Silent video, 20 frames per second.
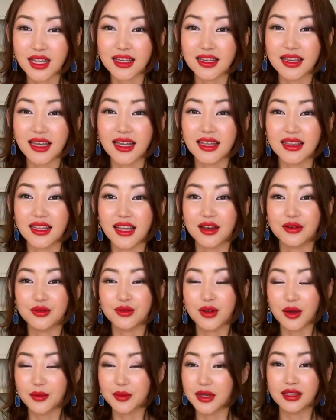I
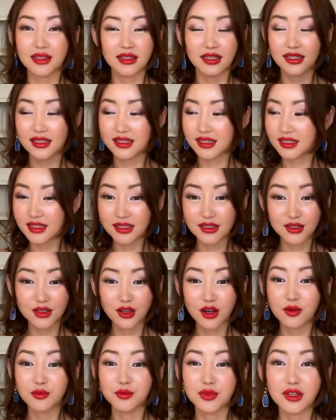cannot, I mean, this is like
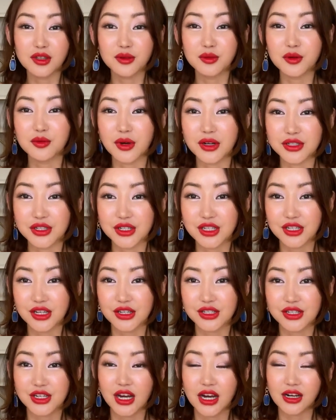so unbelievable what she
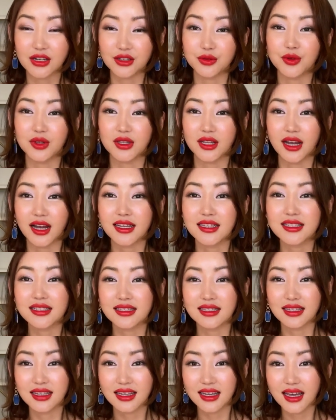just shared with
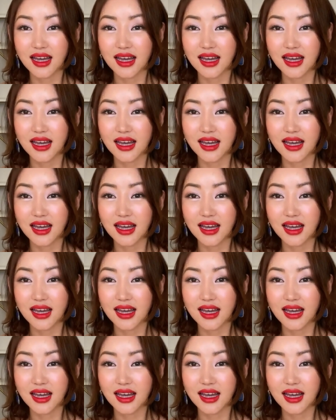us.